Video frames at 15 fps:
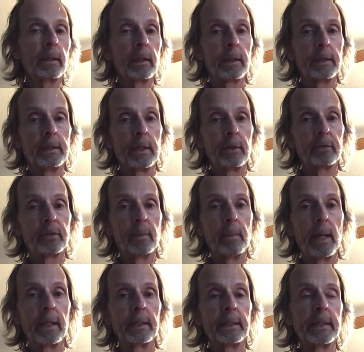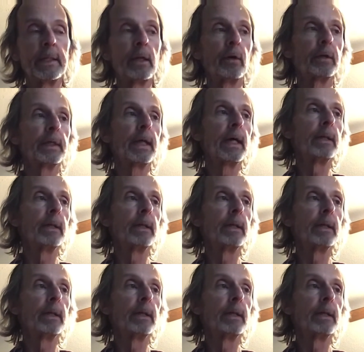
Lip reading: and there's the melody note